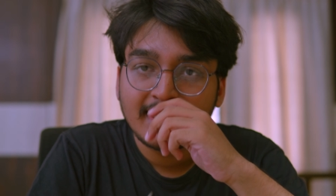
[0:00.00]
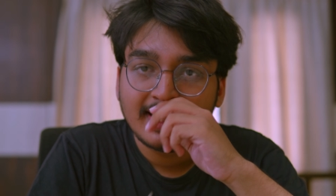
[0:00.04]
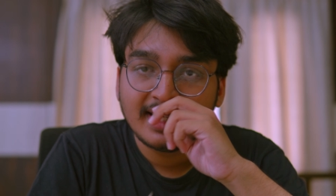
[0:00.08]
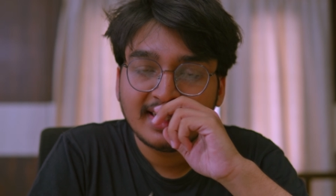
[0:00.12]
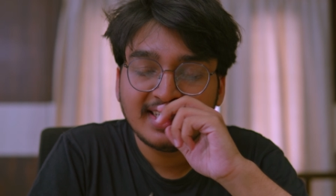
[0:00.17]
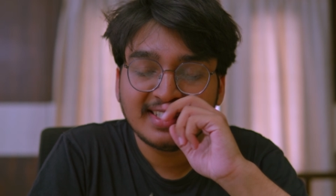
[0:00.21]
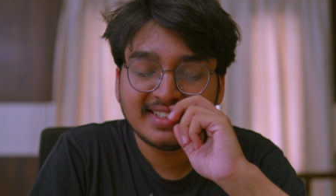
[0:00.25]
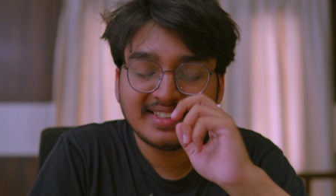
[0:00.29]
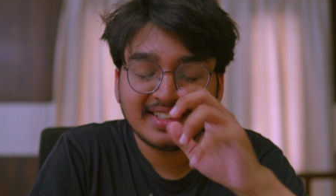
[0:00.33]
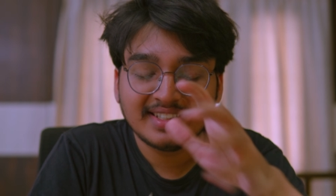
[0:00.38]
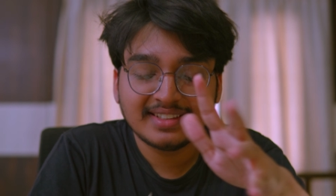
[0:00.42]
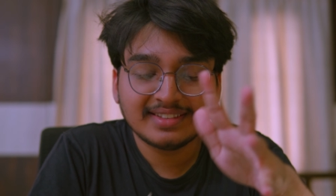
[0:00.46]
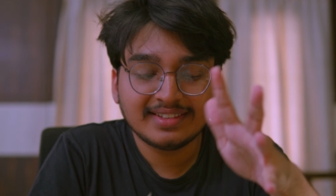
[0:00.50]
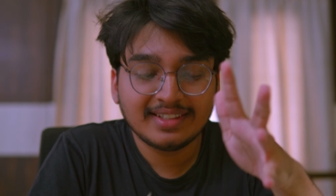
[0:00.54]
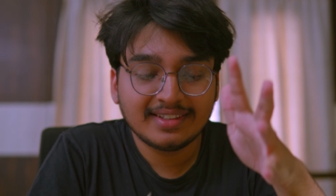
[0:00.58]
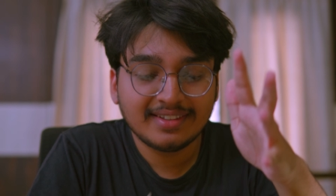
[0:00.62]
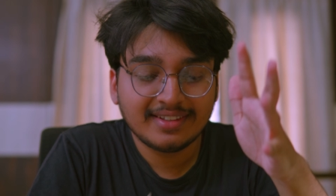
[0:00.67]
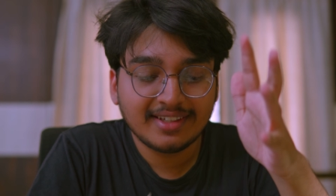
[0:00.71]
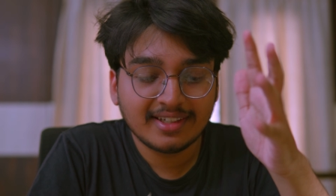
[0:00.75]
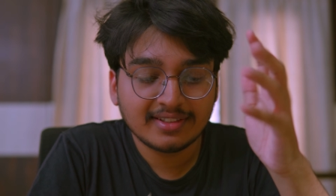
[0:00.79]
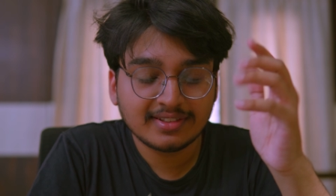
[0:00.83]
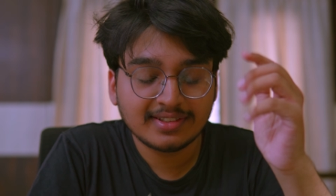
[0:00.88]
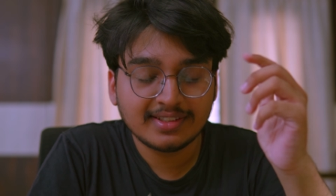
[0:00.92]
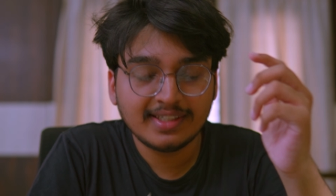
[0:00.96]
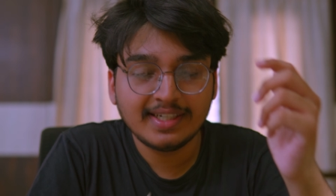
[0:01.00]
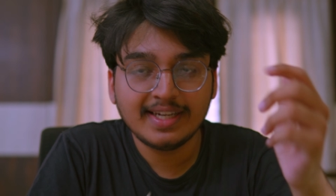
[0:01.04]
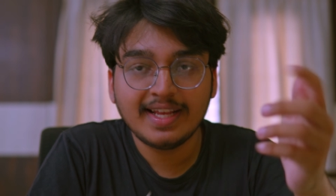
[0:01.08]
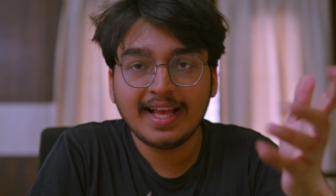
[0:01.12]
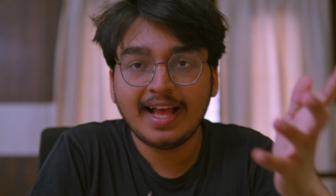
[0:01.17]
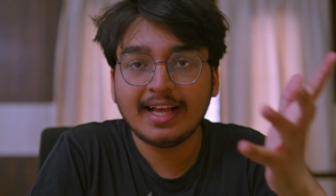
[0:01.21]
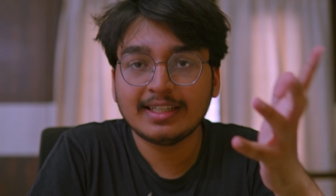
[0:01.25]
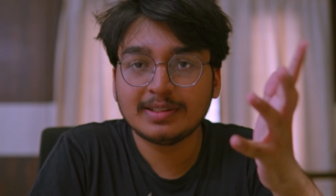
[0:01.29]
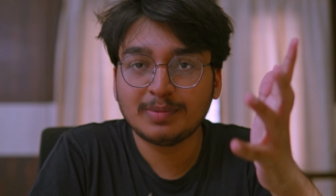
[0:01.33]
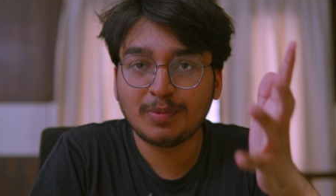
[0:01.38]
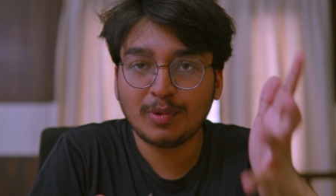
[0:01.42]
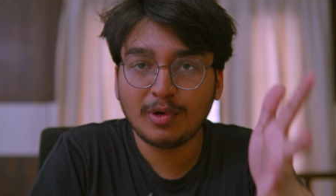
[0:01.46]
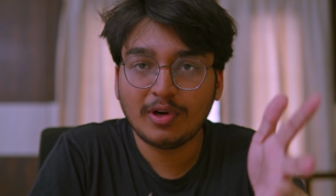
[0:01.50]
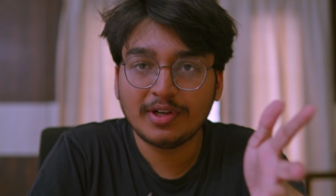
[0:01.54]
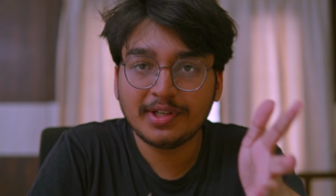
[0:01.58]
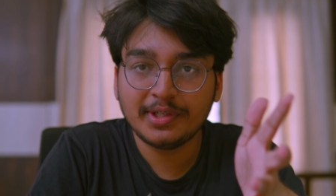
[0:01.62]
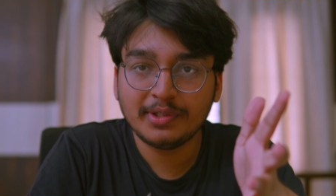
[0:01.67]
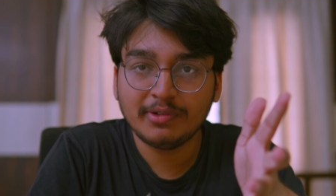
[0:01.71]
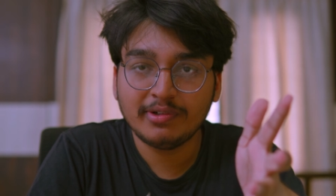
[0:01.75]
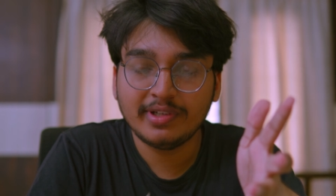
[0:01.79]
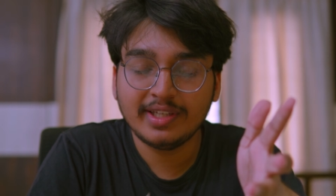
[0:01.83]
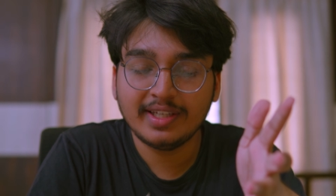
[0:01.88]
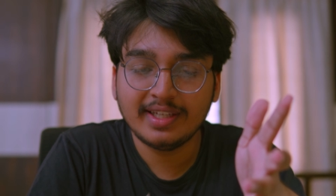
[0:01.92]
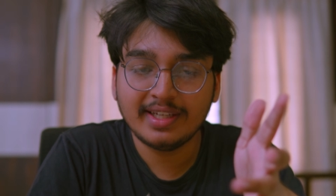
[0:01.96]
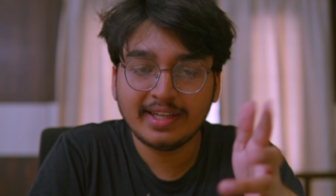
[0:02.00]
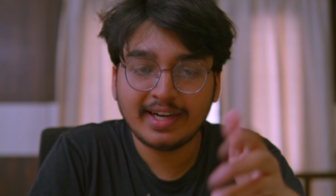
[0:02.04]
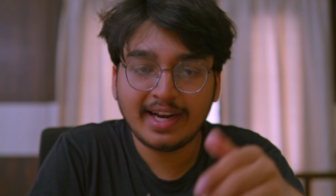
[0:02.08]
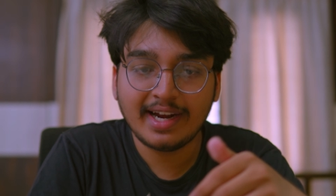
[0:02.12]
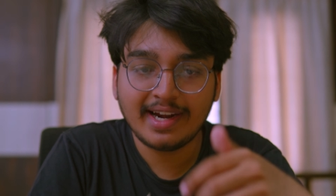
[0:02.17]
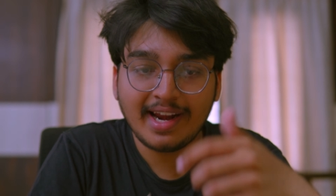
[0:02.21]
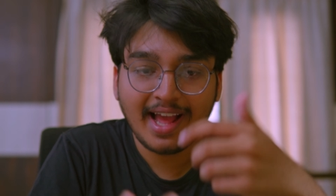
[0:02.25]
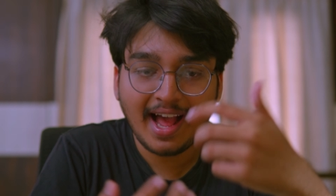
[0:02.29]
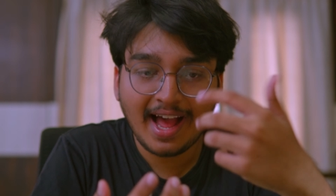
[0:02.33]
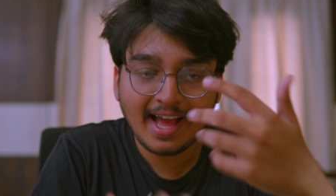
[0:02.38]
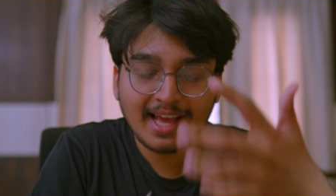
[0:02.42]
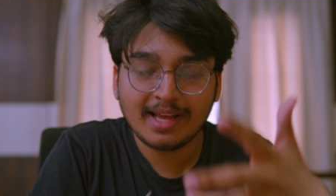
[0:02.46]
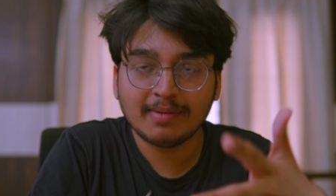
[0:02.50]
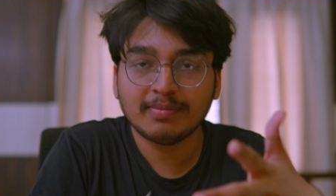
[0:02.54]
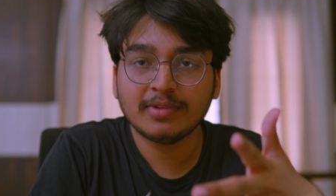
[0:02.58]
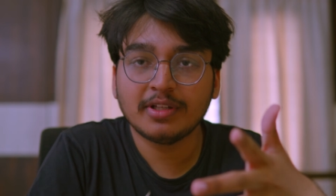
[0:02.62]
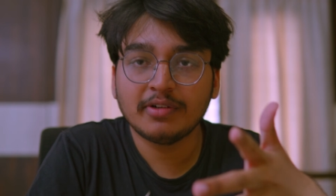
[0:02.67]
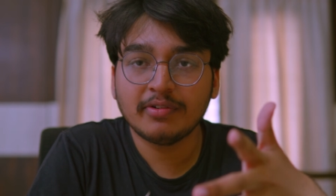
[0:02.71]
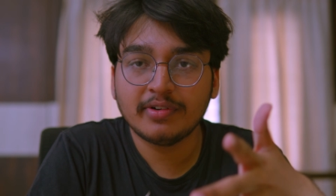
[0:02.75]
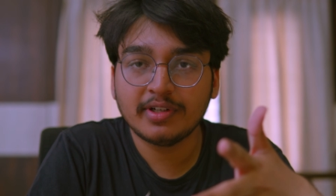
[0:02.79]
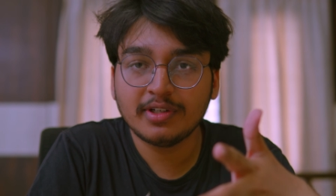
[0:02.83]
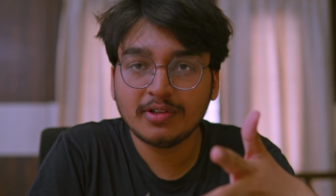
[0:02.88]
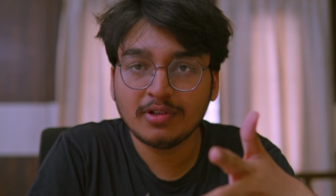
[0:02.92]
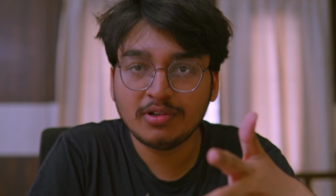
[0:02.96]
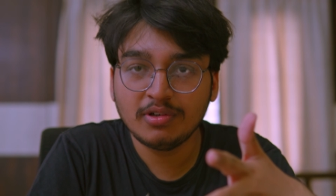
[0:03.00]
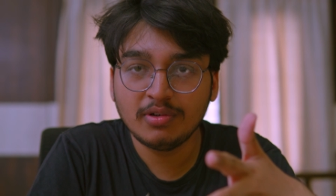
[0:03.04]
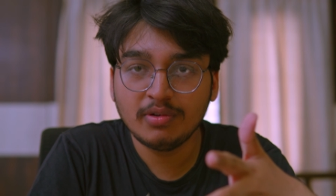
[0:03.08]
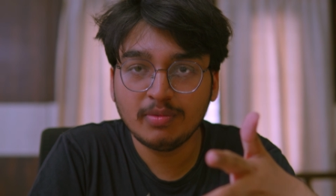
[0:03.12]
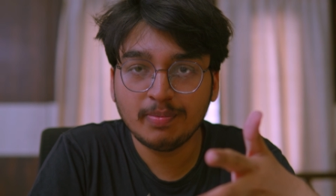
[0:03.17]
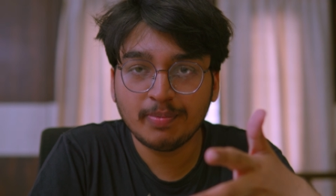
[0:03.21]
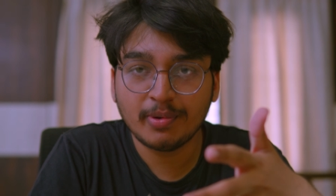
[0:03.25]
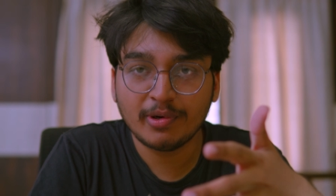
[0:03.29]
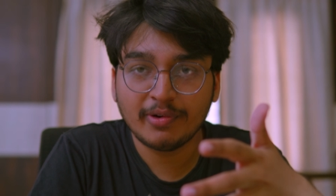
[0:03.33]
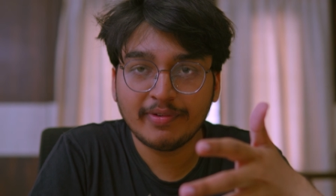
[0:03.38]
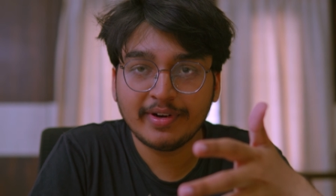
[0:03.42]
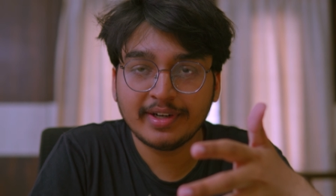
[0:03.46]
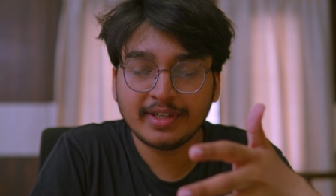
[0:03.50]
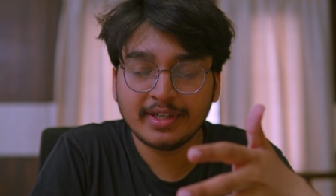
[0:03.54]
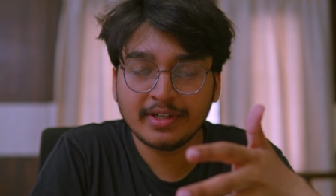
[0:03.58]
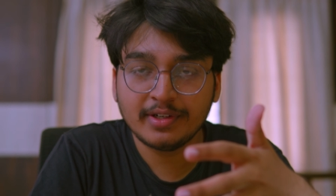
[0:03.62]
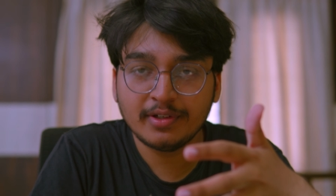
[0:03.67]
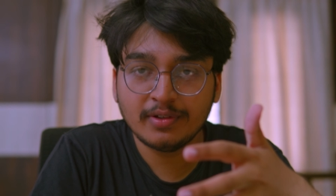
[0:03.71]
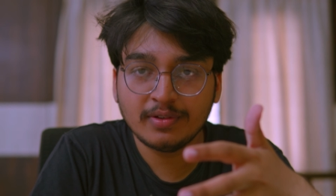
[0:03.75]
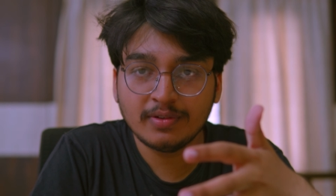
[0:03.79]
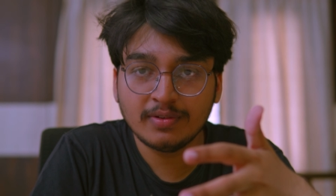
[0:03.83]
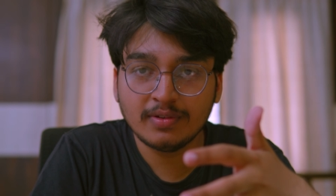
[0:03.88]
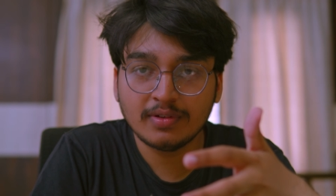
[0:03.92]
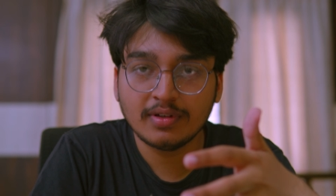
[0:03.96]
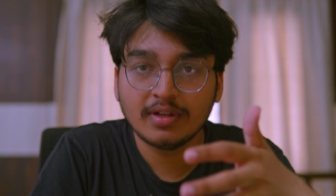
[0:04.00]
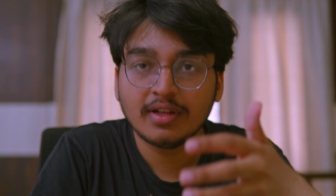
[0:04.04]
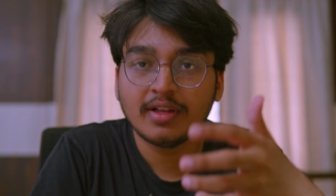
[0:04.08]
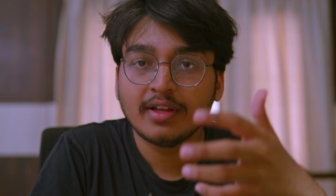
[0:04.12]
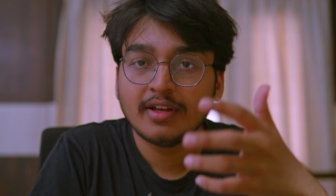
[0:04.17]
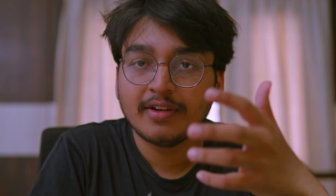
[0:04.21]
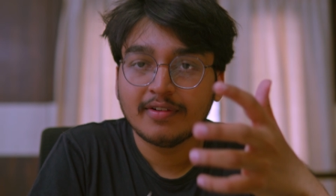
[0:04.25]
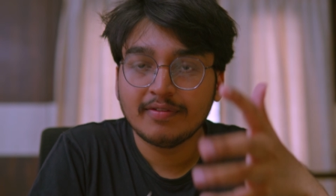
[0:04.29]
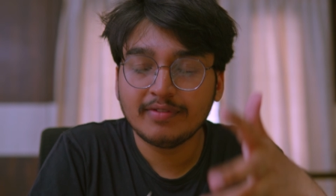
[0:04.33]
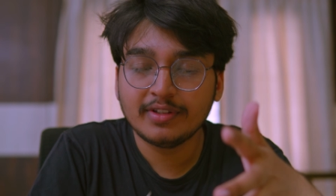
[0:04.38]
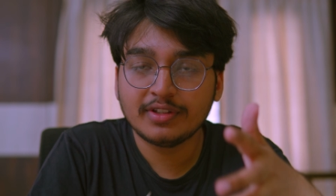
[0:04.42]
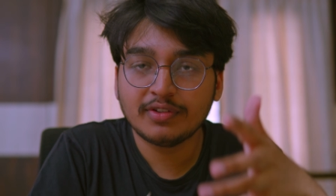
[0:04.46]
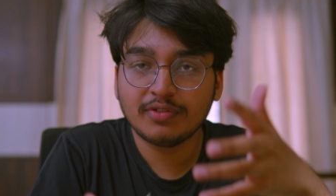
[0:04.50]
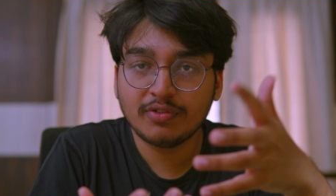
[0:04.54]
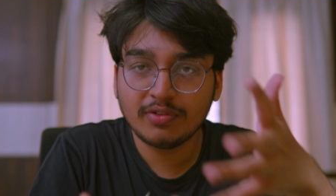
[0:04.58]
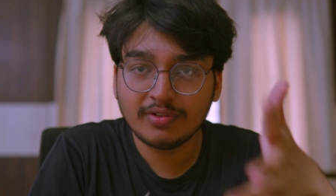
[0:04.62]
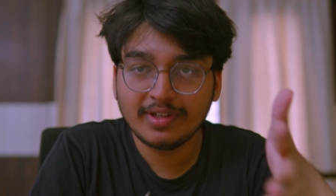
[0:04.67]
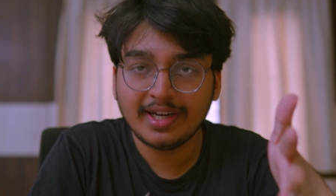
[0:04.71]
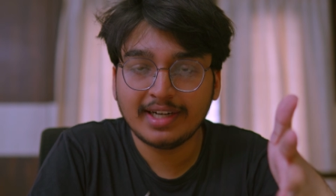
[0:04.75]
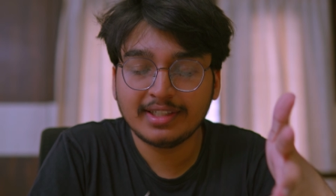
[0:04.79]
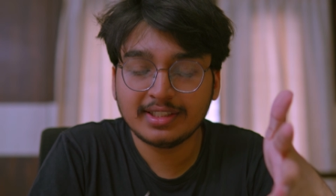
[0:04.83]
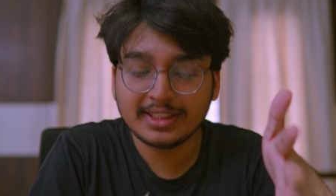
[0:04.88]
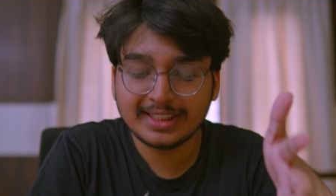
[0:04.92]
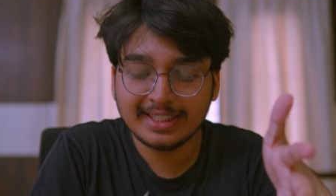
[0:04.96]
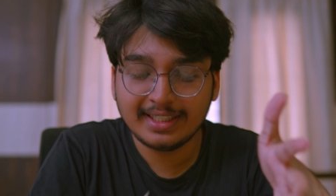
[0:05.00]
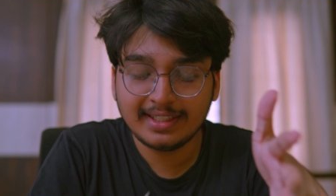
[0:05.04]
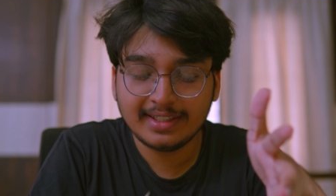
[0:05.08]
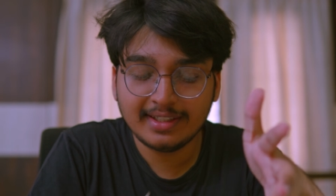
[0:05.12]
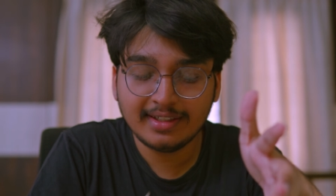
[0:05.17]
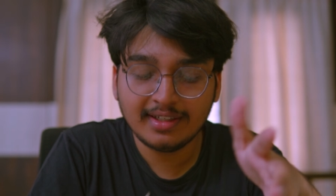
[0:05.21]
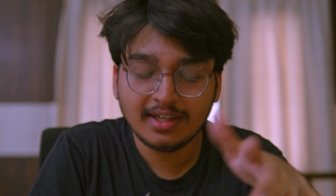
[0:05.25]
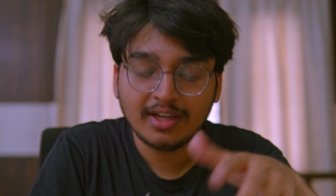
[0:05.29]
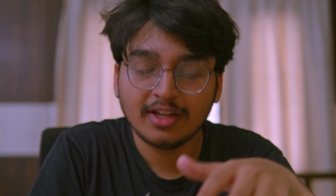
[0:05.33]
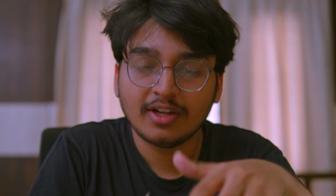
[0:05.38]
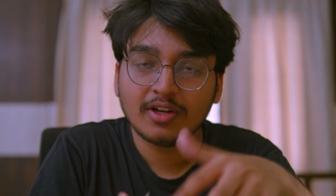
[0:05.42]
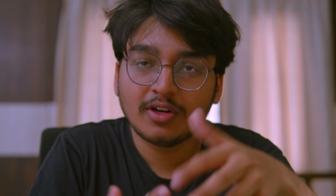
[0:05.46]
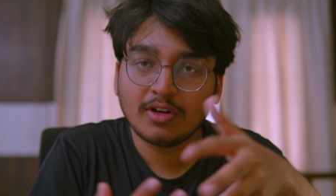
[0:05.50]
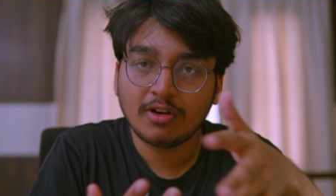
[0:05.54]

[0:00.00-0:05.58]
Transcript: He says that destiny has brought you here, and I am the one who provided you with food and shelter,